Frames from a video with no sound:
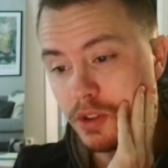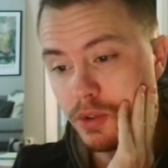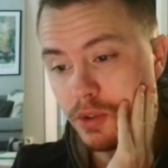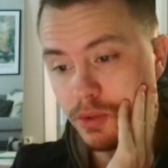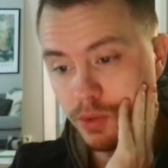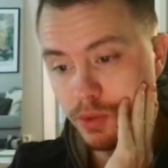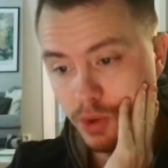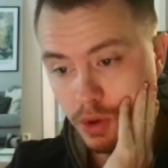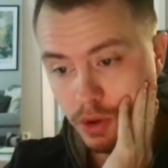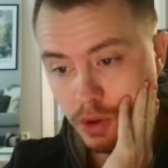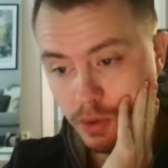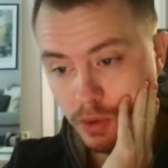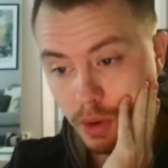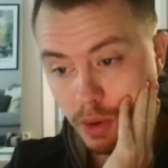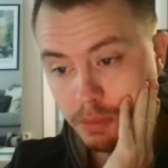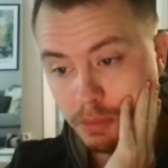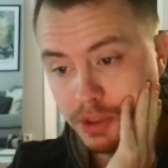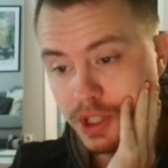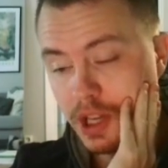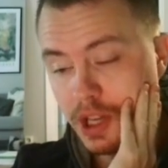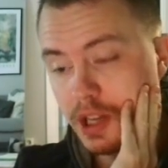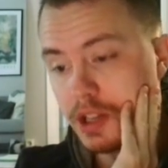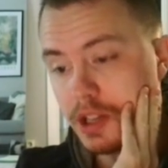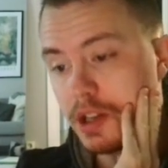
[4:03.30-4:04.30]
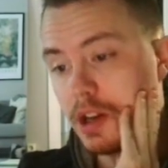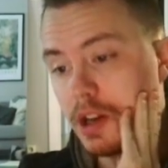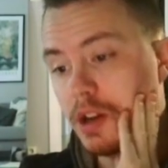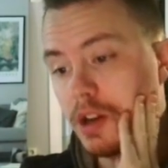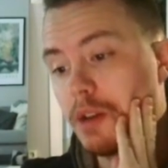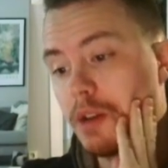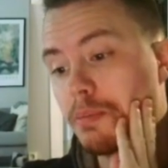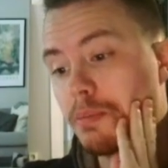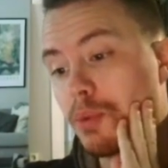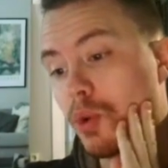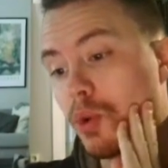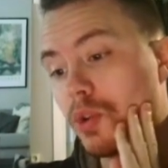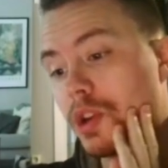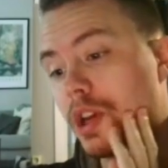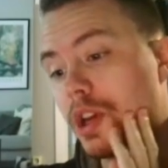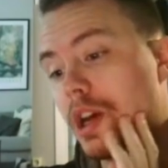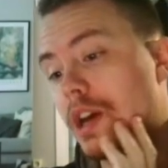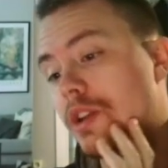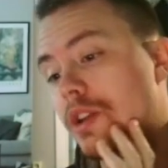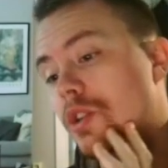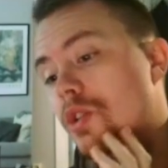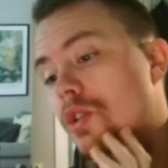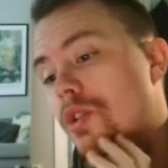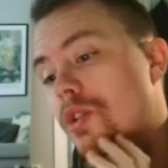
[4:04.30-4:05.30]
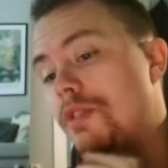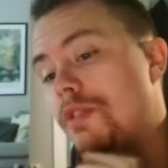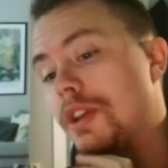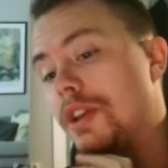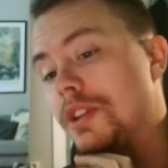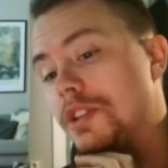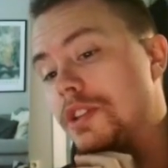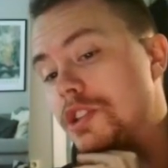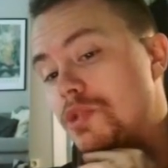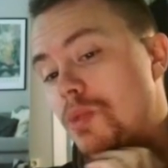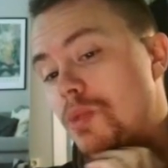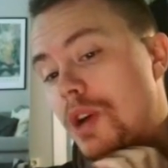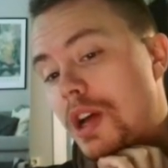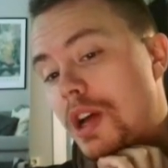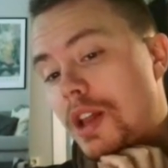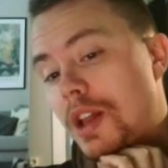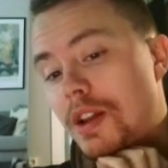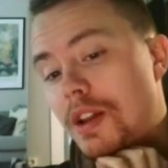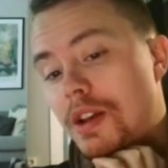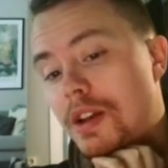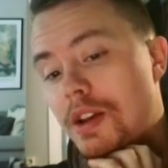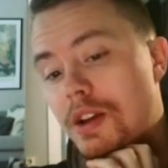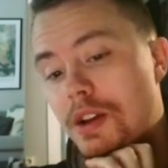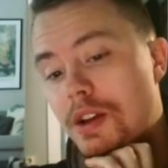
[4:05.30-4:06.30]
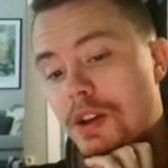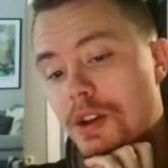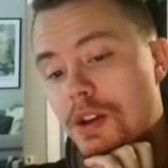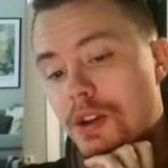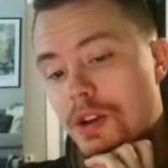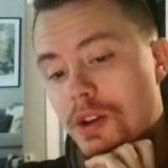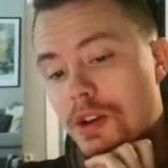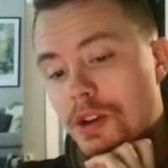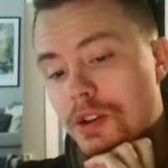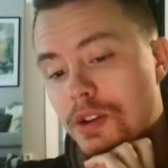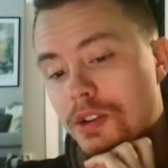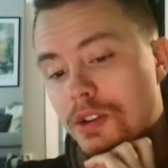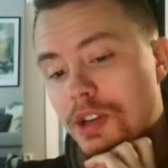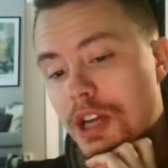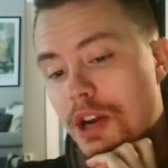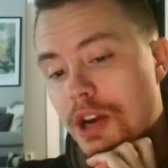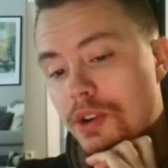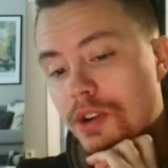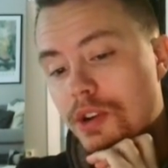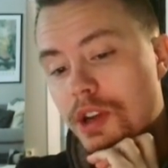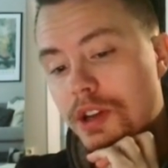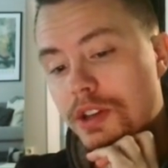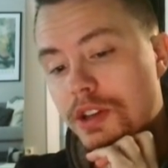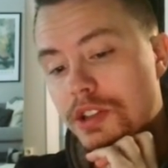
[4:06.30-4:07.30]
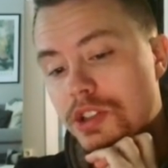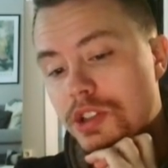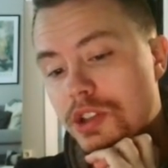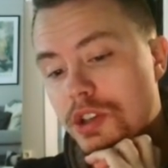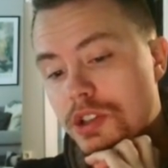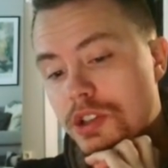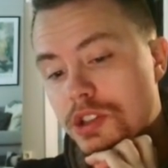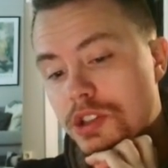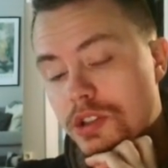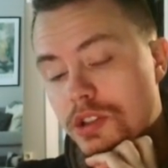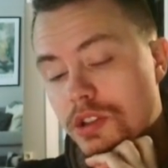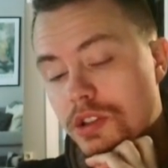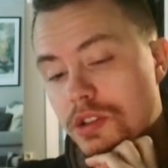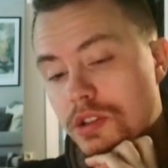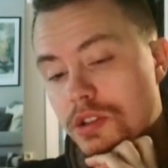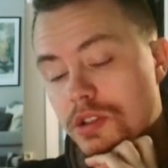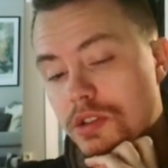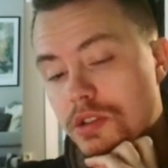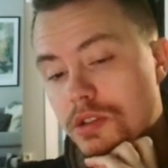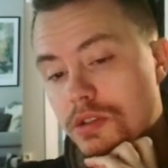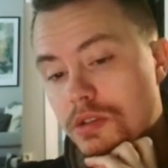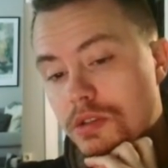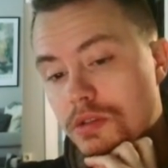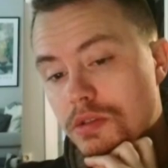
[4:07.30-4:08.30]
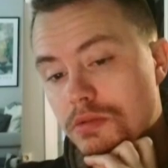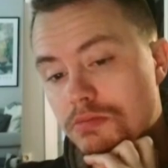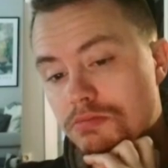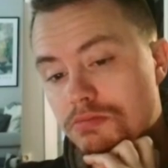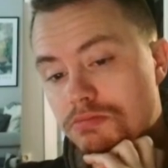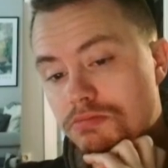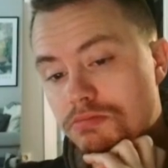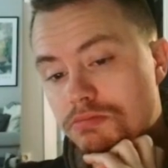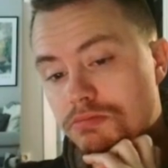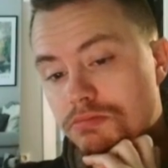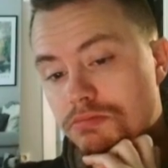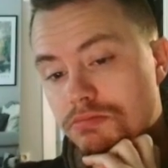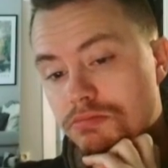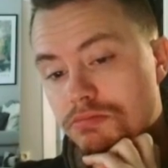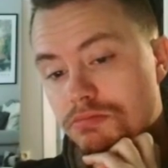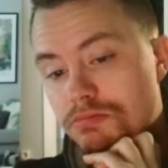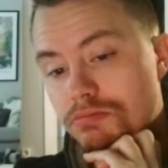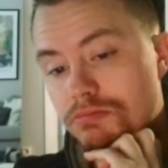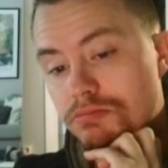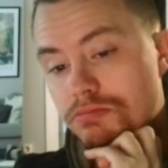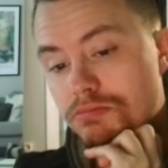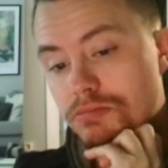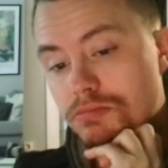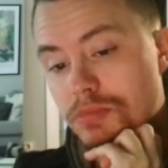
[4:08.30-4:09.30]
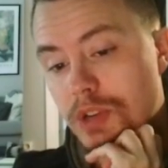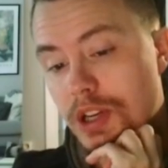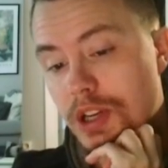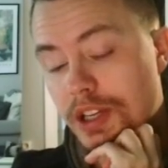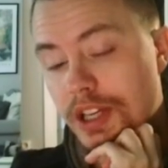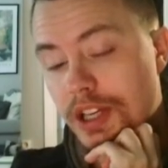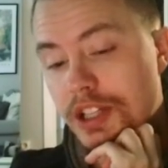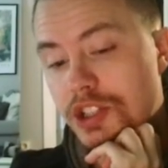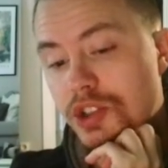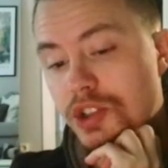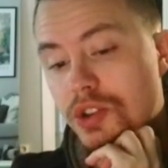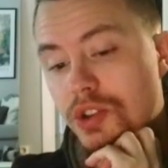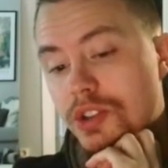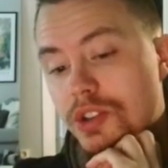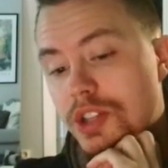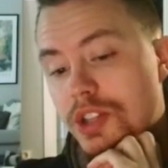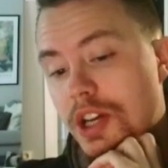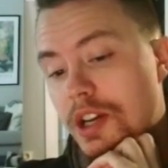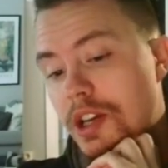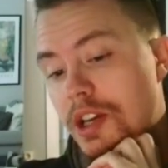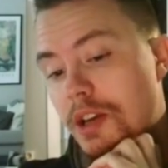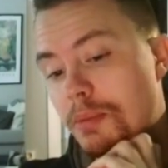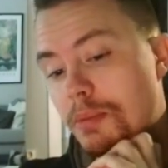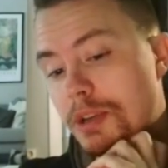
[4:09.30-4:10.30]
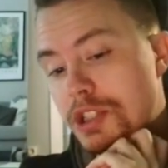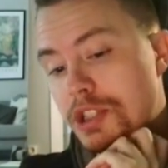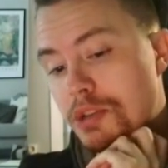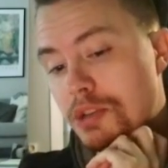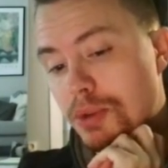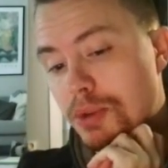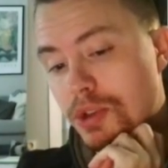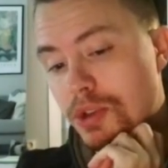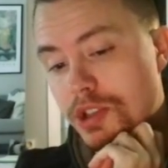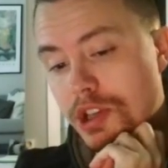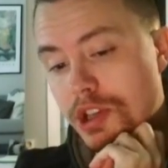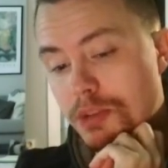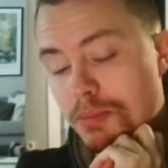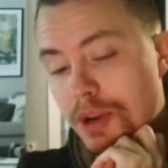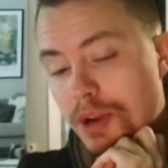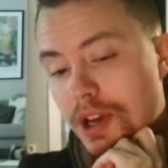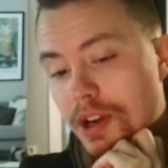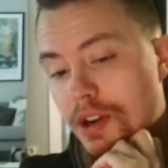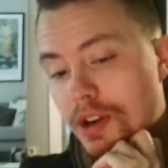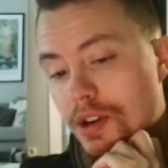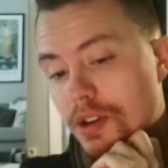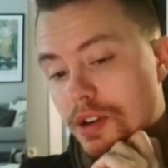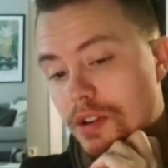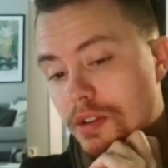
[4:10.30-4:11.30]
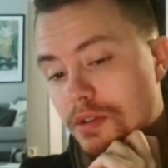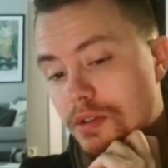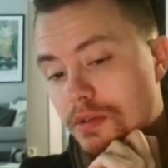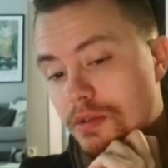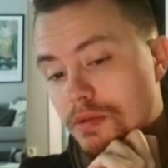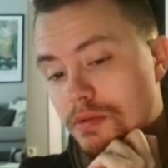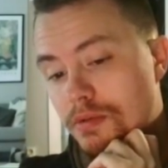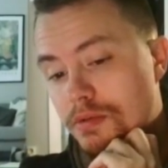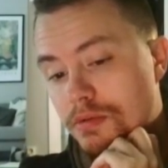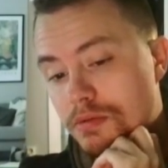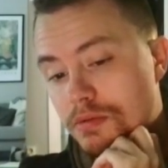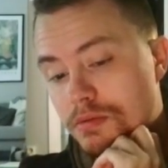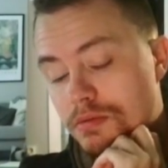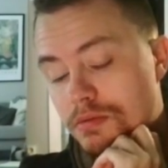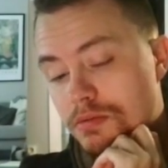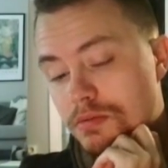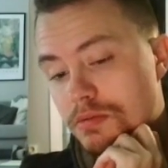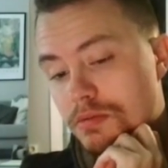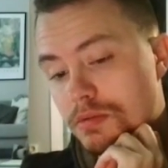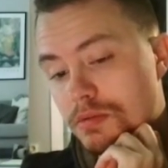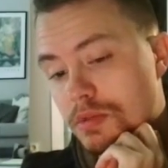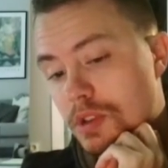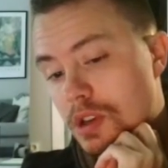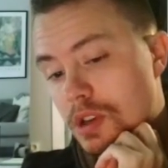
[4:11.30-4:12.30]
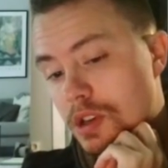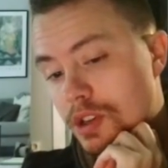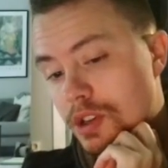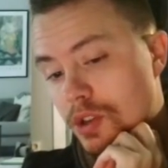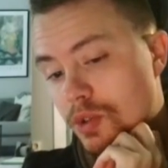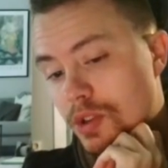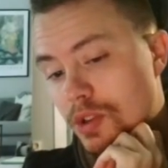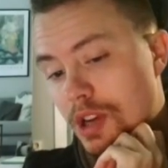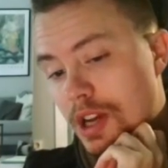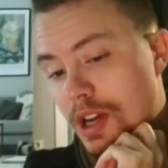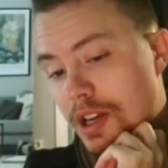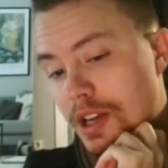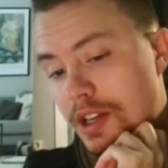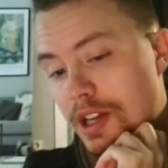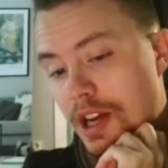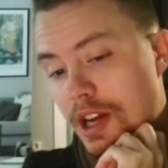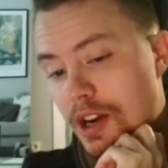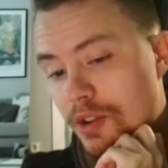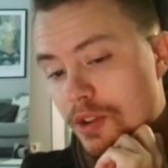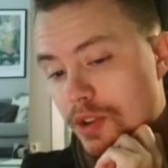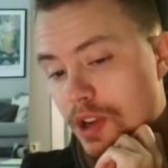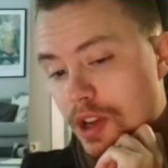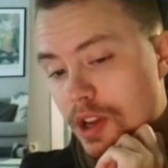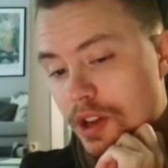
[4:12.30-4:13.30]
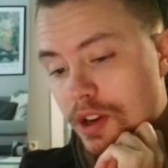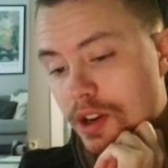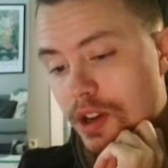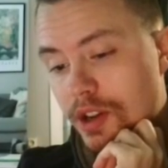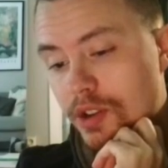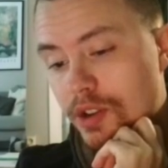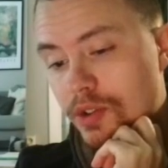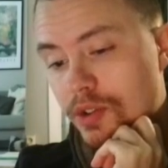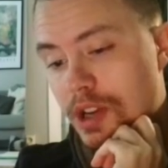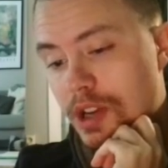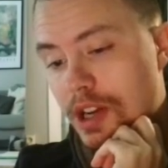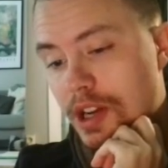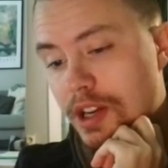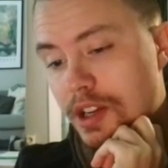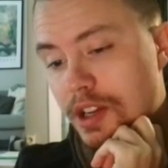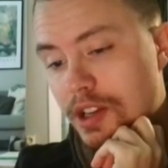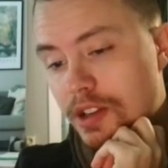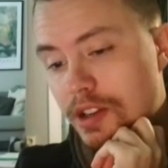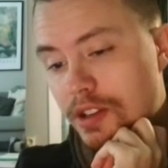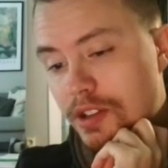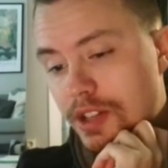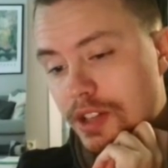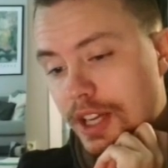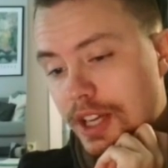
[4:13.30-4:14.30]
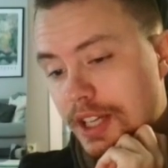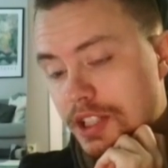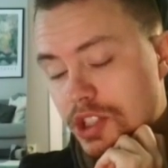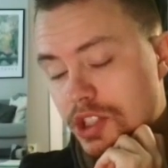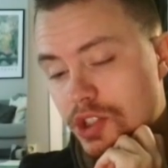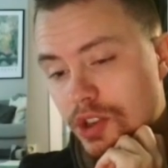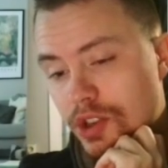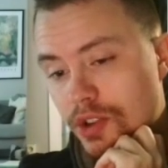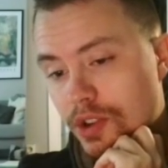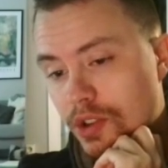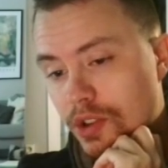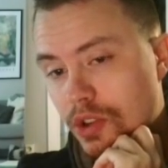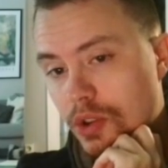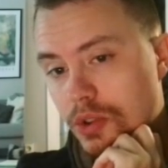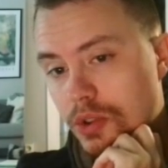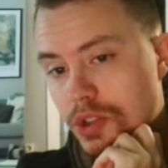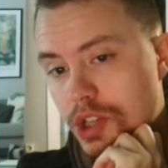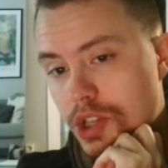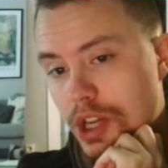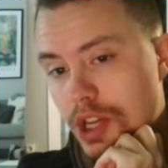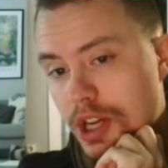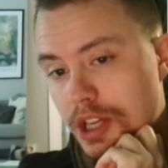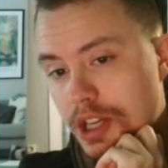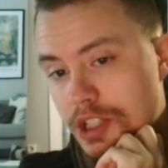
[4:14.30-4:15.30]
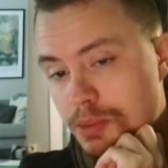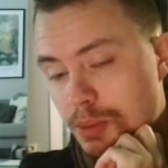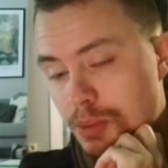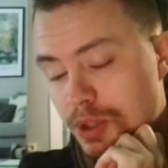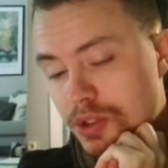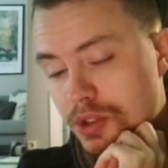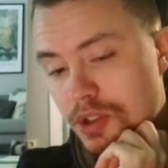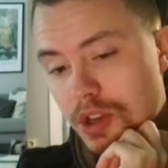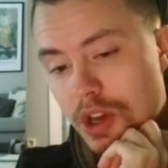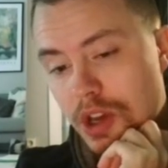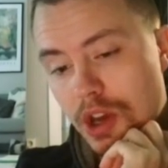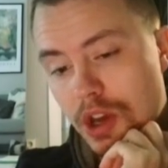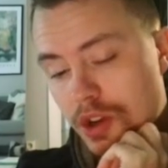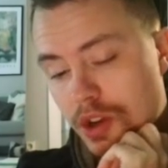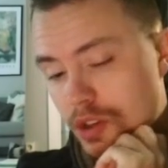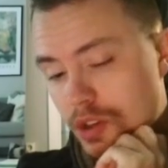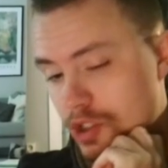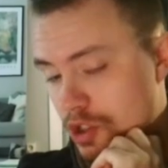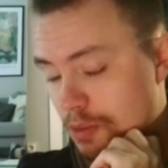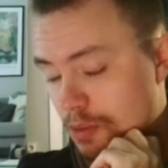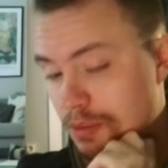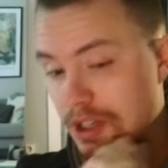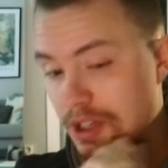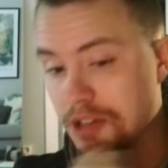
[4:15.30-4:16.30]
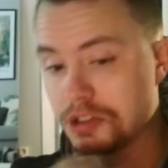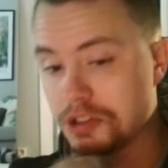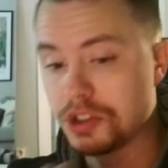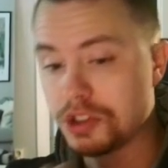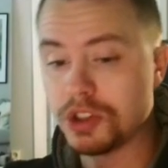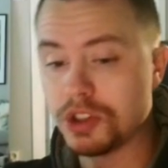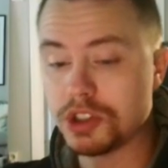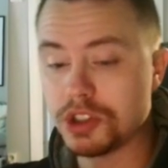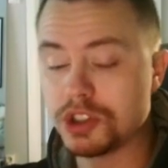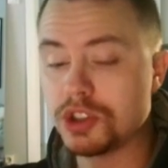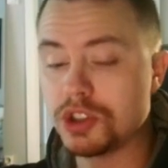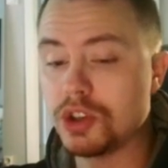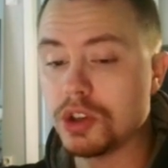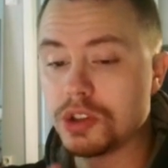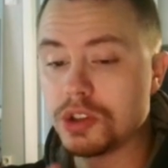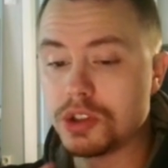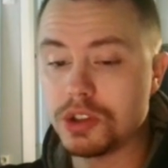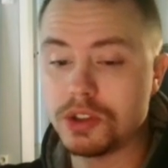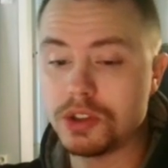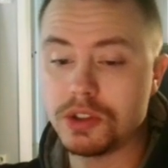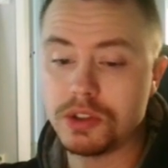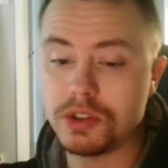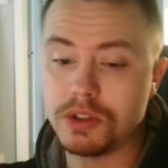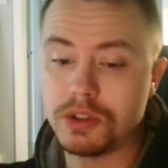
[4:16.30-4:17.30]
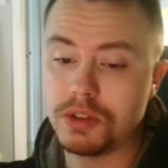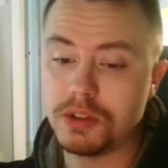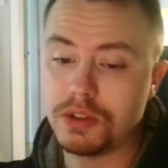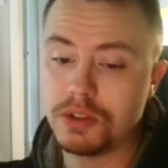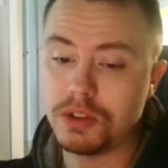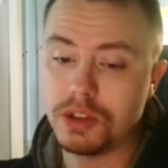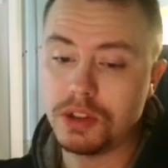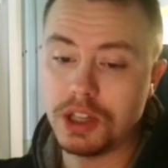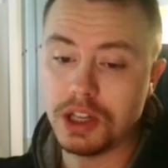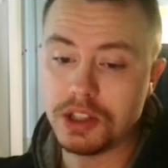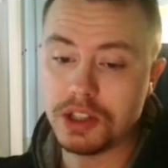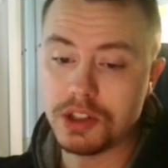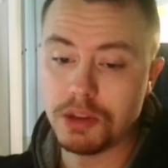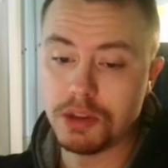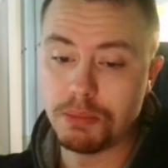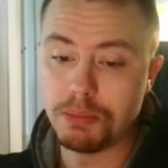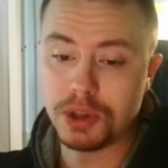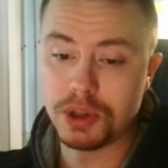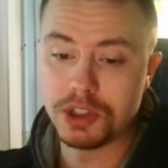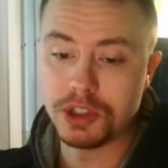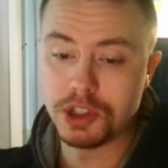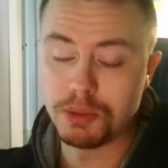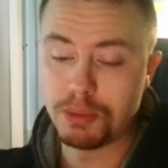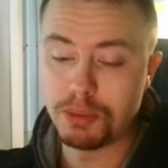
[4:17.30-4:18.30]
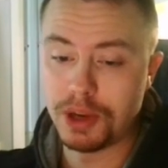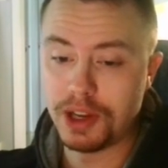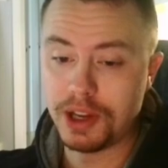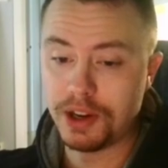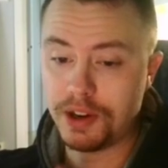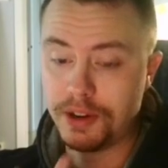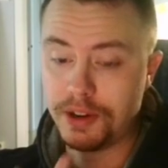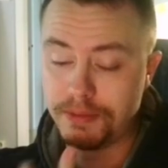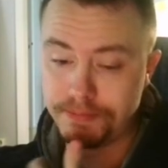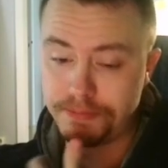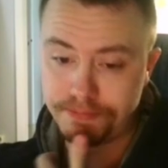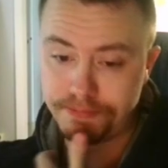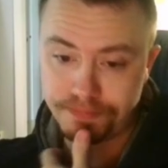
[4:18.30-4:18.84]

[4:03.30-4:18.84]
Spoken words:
Robs and Brocky had a good event as well. Kerrigan is just, I guess you could take him as a budget player. I don't like Kerrigan, I don't like Dexter and those guys, but sometimes you just got to get a budget player.